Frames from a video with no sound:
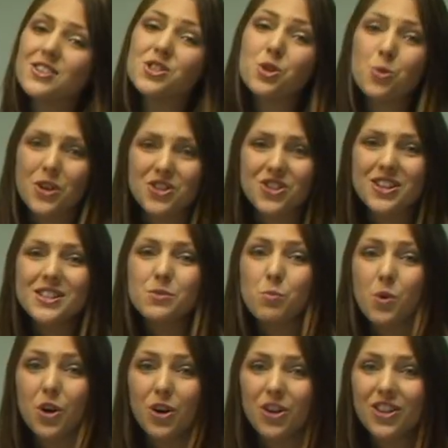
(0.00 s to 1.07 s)
the question is
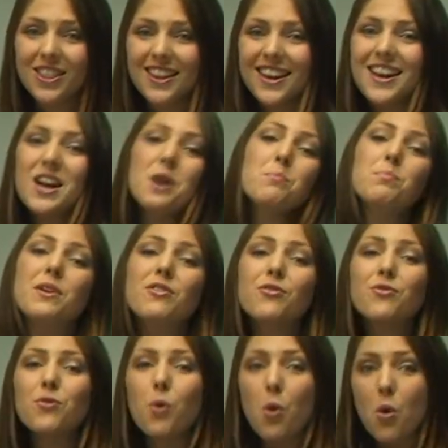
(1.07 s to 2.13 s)
worth
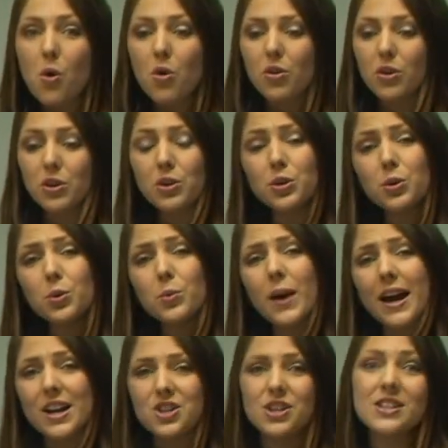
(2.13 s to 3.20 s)
before you
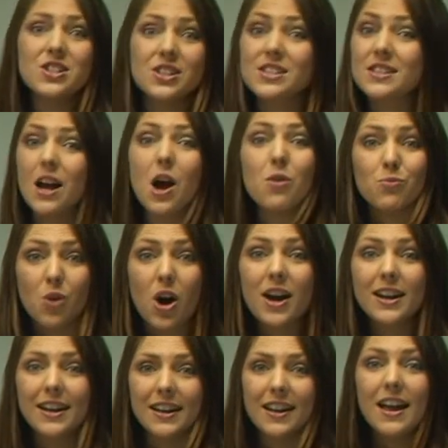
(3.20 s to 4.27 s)
actually just start
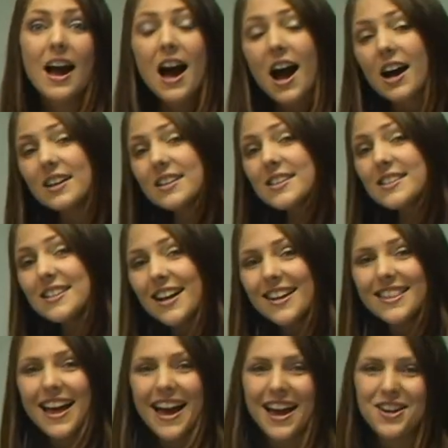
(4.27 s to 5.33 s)
writing.
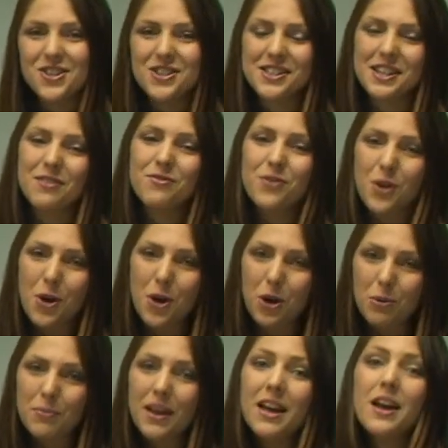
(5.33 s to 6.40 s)
Understand the HSC
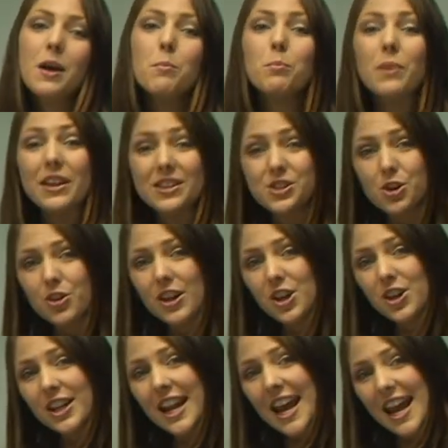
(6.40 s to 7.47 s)
verb so that you
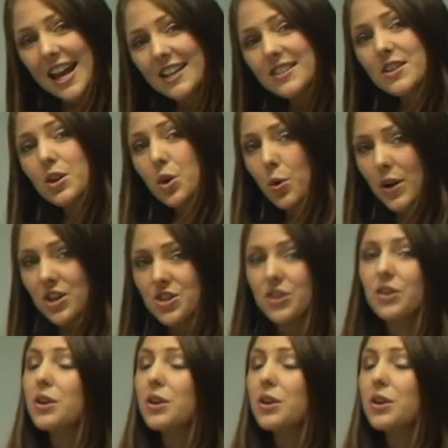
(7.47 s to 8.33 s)
can answer the question